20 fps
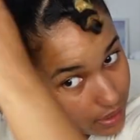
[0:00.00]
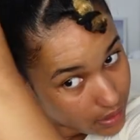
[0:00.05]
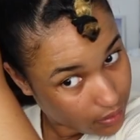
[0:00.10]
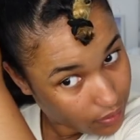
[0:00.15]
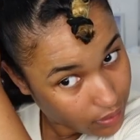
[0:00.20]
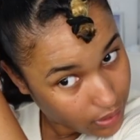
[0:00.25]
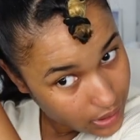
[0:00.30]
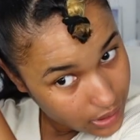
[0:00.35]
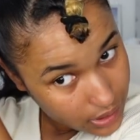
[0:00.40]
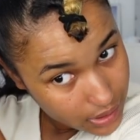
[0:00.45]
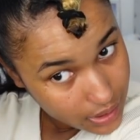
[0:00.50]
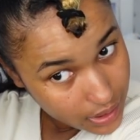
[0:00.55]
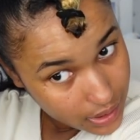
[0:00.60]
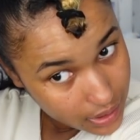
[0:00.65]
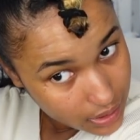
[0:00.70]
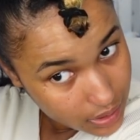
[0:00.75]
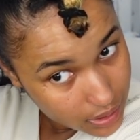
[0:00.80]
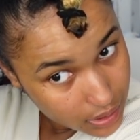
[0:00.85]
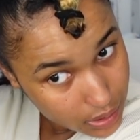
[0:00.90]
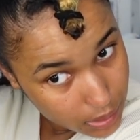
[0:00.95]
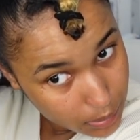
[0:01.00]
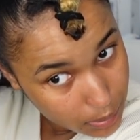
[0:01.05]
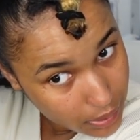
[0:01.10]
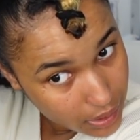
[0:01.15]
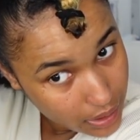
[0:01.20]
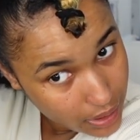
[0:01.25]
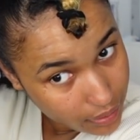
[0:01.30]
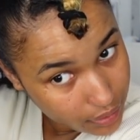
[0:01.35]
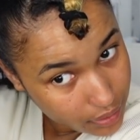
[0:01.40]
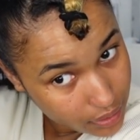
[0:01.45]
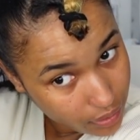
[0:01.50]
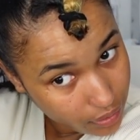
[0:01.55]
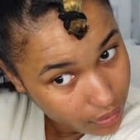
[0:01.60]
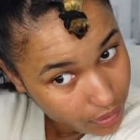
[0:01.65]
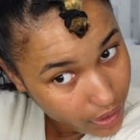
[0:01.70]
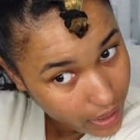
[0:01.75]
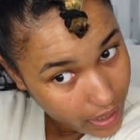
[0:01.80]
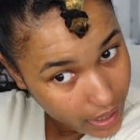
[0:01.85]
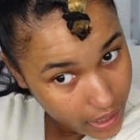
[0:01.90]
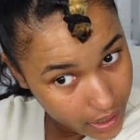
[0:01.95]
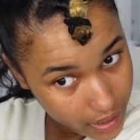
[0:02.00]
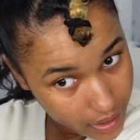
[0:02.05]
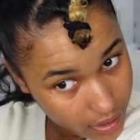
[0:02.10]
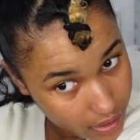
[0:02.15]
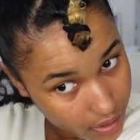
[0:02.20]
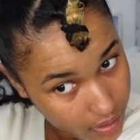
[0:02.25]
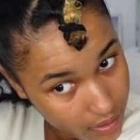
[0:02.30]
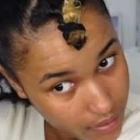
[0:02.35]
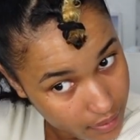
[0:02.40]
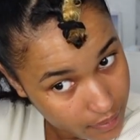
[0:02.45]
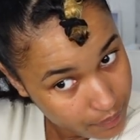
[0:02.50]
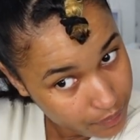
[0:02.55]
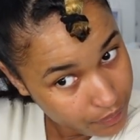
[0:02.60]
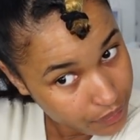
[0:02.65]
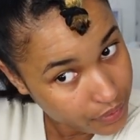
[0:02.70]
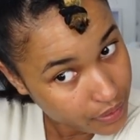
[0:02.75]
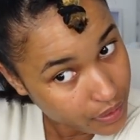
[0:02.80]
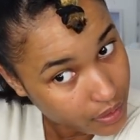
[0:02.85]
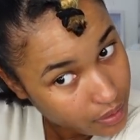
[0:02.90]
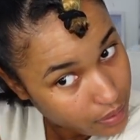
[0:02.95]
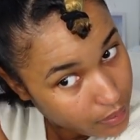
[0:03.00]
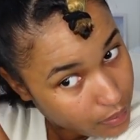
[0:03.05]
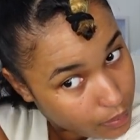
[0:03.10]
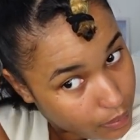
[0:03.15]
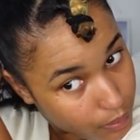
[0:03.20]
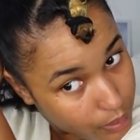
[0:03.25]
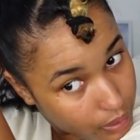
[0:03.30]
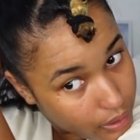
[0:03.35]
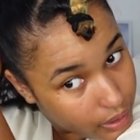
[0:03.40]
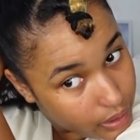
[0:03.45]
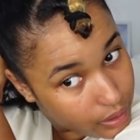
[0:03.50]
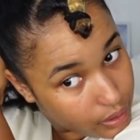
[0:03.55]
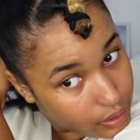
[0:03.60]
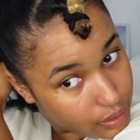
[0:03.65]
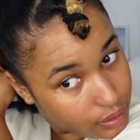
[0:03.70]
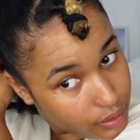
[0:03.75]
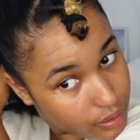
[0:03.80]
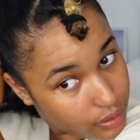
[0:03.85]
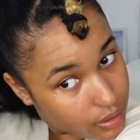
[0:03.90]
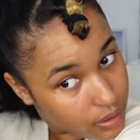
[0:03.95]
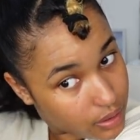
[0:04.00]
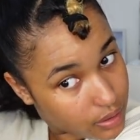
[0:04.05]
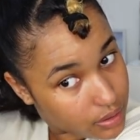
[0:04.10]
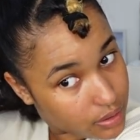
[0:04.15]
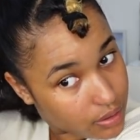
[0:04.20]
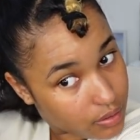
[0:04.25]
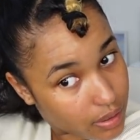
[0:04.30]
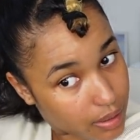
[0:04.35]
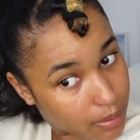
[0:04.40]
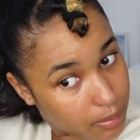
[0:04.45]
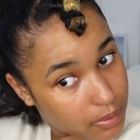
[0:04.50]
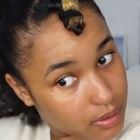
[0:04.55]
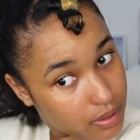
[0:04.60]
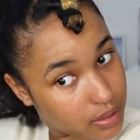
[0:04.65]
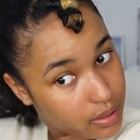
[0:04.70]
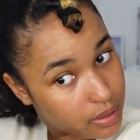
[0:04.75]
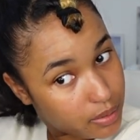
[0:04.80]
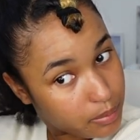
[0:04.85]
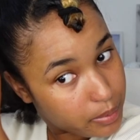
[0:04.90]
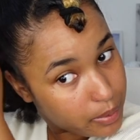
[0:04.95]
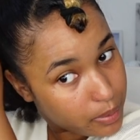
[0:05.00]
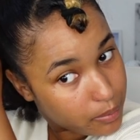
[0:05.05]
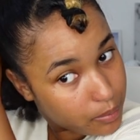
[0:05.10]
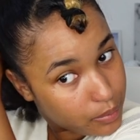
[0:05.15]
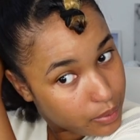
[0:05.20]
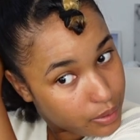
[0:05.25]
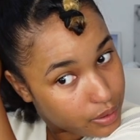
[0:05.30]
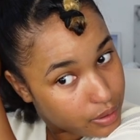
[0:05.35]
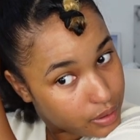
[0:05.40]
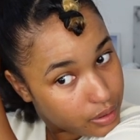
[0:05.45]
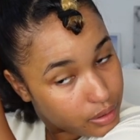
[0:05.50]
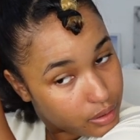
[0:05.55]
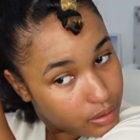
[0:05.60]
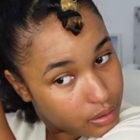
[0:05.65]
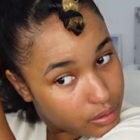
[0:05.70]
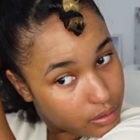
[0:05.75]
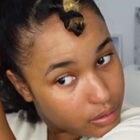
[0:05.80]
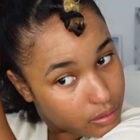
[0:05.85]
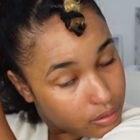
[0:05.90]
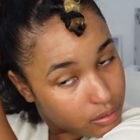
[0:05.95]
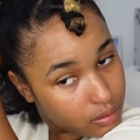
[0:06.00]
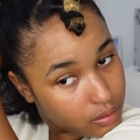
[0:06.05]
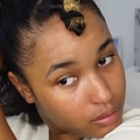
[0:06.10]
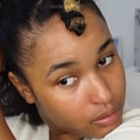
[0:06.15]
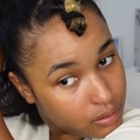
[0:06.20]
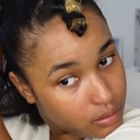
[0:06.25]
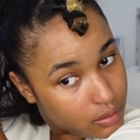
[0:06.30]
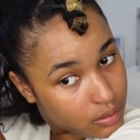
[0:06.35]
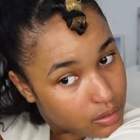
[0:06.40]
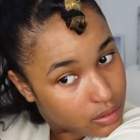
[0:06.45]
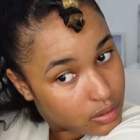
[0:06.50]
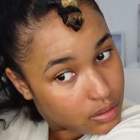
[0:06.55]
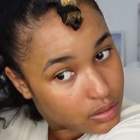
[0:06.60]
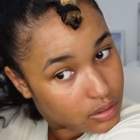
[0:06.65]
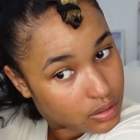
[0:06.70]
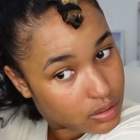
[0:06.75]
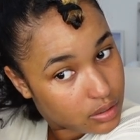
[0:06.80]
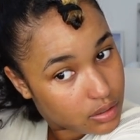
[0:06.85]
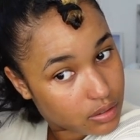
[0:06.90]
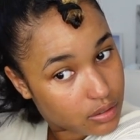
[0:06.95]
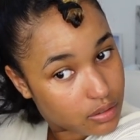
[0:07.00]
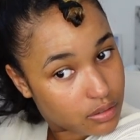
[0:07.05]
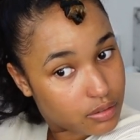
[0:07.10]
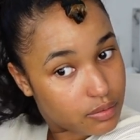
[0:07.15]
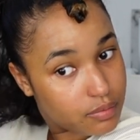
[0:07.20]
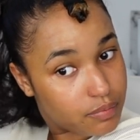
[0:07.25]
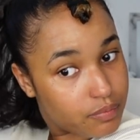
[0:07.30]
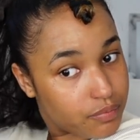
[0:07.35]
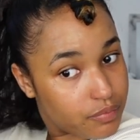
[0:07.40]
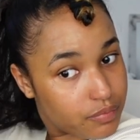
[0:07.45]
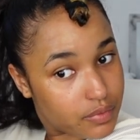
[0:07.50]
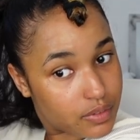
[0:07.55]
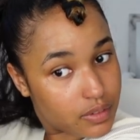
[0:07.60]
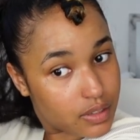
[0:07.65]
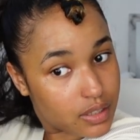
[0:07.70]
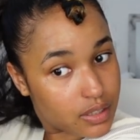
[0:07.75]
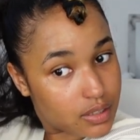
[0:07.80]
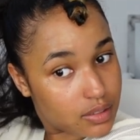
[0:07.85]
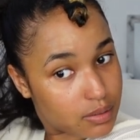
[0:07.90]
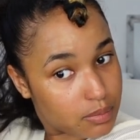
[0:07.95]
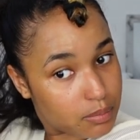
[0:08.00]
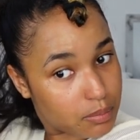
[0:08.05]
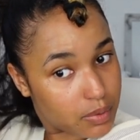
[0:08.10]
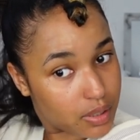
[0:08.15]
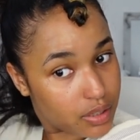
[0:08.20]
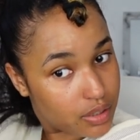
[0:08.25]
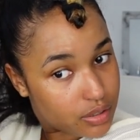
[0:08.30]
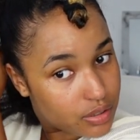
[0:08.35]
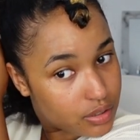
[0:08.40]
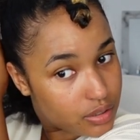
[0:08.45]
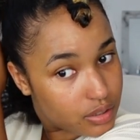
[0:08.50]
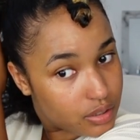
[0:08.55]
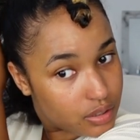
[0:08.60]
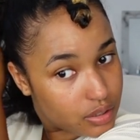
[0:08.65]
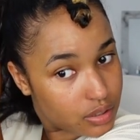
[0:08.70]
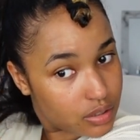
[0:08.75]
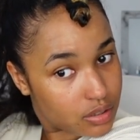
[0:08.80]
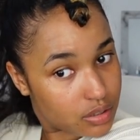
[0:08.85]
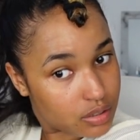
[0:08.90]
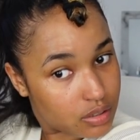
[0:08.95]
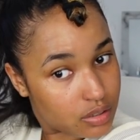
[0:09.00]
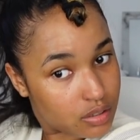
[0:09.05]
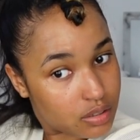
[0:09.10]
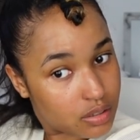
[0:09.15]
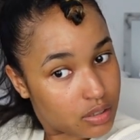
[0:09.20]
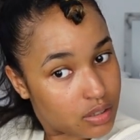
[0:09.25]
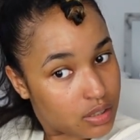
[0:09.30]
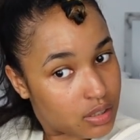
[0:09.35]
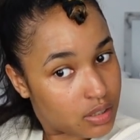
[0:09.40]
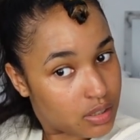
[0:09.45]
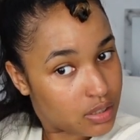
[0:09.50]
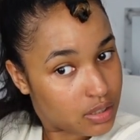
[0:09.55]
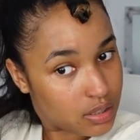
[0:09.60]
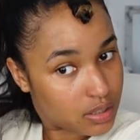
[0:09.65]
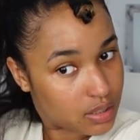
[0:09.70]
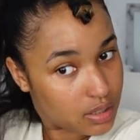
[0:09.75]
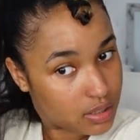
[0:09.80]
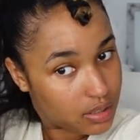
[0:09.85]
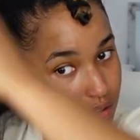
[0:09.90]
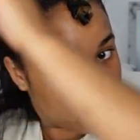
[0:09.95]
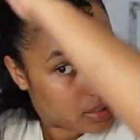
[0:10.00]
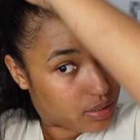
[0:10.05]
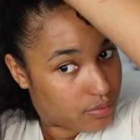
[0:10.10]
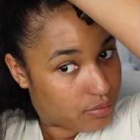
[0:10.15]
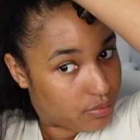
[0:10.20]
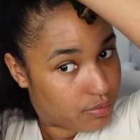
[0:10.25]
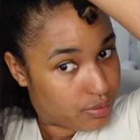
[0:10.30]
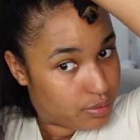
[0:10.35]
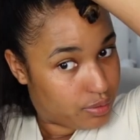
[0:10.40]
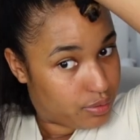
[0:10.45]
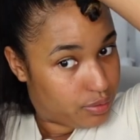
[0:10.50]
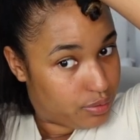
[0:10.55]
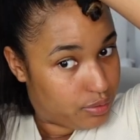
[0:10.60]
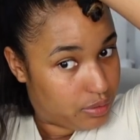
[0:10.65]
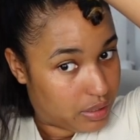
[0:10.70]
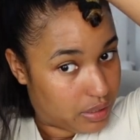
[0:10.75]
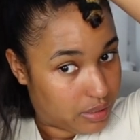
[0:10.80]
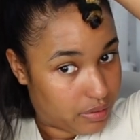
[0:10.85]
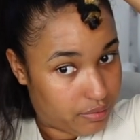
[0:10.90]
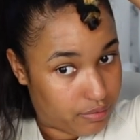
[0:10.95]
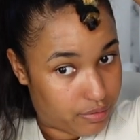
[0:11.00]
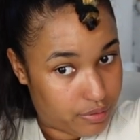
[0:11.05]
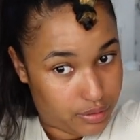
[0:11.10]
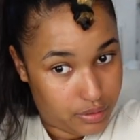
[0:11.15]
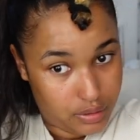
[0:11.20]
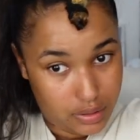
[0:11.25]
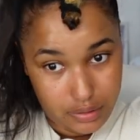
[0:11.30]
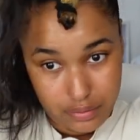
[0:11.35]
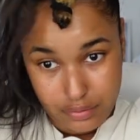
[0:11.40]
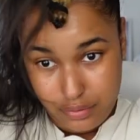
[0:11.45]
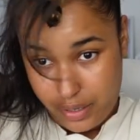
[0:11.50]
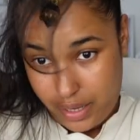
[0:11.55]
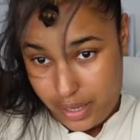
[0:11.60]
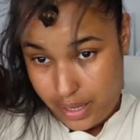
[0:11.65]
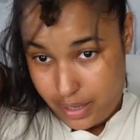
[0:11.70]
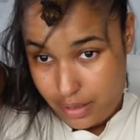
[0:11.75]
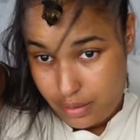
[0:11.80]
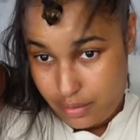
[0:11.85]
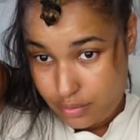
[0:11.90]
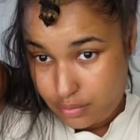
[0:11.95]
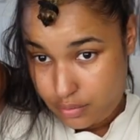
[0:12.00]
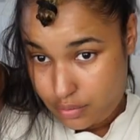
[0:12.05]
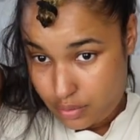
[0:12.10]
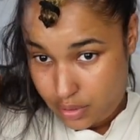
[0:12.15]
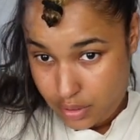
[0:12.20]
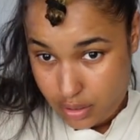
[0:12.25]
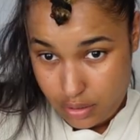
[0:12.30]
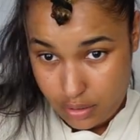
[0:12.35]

when there's like this bit left of hair what I do is grab a little bit more so this much and then roll roll around